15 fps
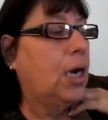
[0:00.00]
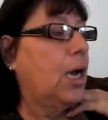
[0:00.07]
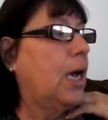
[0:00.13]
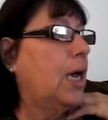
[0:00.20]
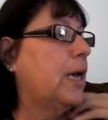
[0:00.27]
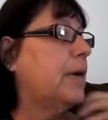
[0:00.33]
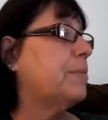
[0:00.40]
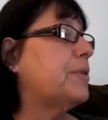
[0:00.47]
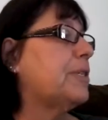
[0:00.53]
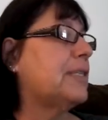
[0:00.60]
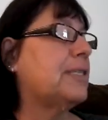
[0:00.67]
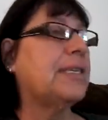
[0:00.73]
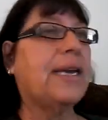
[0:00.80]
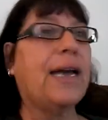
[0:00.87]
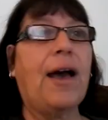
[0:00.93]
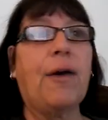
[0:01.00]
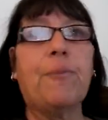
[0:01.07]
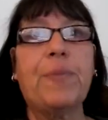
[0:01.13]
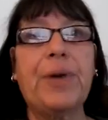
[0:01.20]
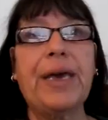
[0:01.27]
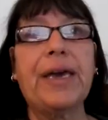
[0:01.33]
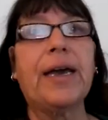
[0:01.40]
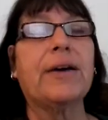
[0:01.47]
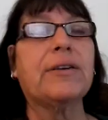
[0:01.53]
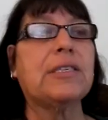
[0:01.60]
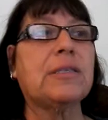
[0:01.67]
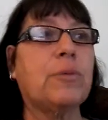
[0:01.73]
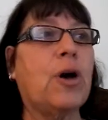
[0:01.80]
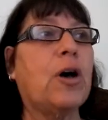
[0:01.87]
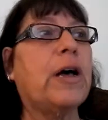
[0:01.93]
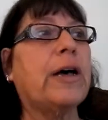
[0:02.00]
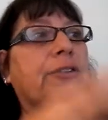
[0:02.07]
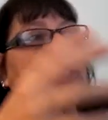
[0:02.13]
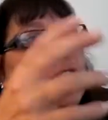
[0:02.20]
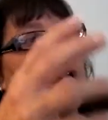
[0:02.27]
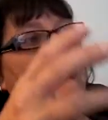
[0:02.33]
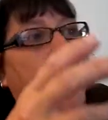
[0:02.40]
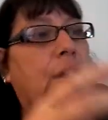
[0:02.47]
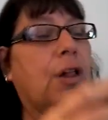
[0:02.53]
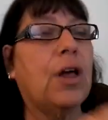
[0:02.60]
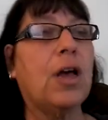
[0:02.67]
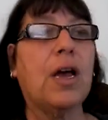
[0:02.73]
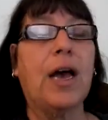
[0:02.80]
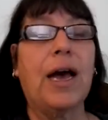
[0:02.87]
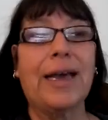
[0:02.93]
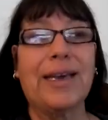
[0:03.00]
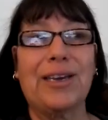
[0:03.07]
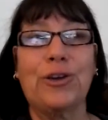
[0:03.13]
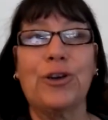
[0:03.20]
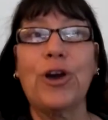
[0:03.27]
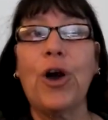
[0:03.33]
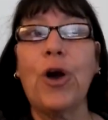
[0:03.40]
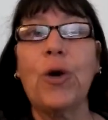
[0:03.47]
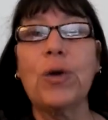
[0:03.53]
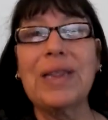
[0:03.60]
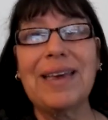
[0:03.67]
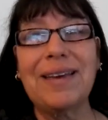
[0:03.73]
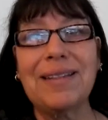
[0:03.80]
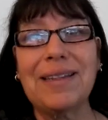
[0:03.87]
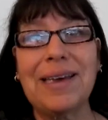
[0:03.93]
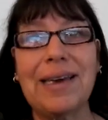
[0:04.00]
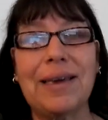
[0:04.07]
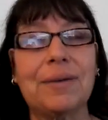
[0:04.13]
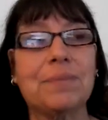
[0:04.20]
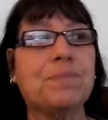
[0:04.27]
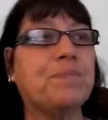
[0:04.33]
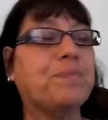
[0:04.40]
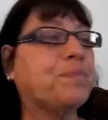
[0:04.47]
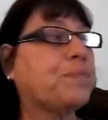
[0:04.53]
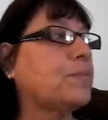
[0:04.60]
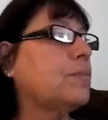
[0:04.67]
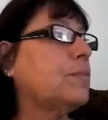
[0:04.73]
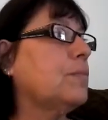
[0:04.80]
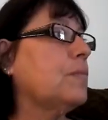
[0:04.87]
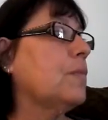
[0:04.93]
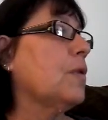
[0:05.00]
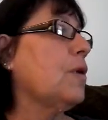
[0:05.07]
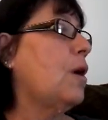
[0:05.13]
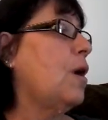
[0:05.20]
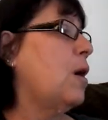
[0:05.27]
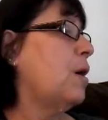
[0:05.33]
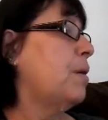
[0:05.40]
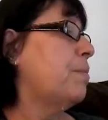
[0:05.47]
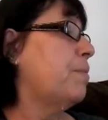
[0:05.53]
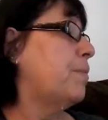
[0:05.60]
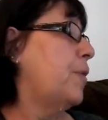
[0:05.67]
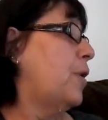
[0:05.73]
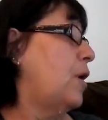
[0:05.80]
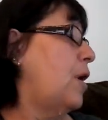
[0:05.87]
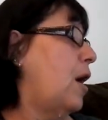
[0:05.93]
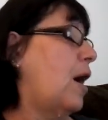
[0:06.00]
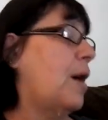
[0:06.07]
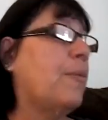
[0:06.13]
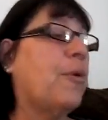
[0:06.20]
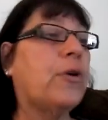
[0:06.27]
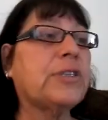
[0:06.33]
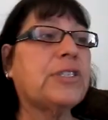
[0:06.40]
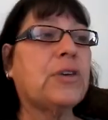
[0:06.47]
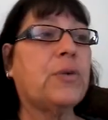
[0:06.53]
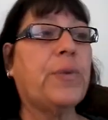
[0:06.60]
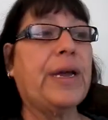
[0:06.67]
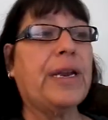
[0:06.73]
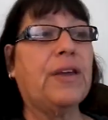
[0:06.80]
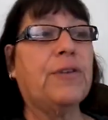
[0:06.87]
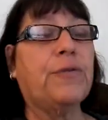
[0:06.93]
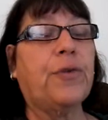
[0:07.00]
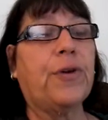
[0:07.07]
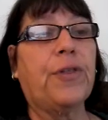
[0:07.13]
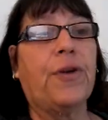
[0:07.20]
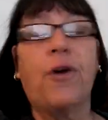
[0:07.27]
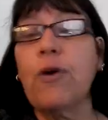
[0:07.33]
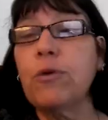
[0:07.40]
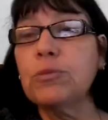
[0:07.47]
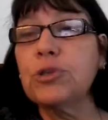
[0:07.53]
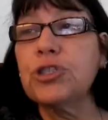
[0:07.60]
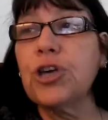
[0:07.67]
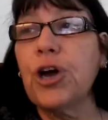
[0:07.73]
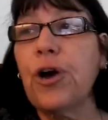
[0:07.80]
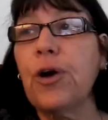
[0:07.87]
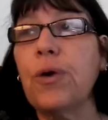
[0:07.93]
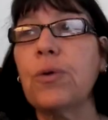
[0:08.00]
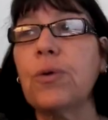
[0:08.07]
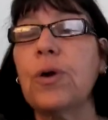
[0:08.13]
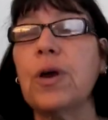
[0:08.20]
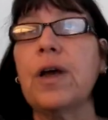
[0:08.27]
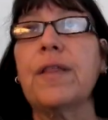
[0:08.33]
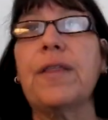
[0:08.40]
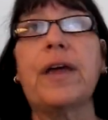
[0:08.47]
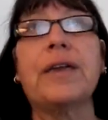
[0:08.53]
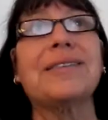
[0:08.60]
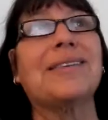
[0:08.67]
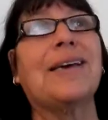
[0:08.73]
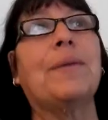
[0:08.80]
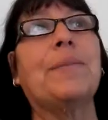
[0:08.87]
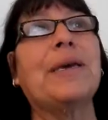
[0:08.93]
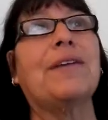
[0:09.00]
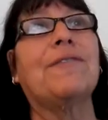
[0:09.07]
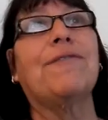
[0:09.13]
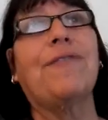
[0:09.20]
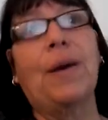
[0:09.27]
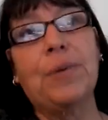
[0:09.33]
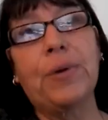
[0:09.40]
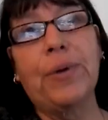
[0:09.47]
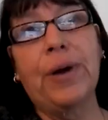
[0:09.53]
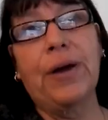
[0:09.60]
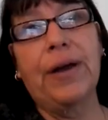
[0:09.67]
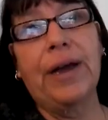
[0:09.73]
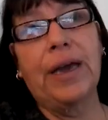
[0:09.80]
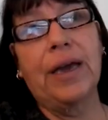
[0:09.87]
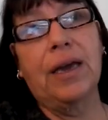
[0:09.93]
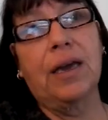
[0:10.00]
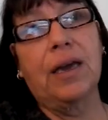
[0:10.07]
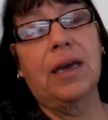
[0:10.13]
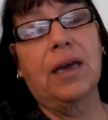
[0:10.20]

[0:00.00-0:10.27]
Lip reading: to see how big, how small, how tall I can go legally. I'm also waiting for the home show that is coming in February.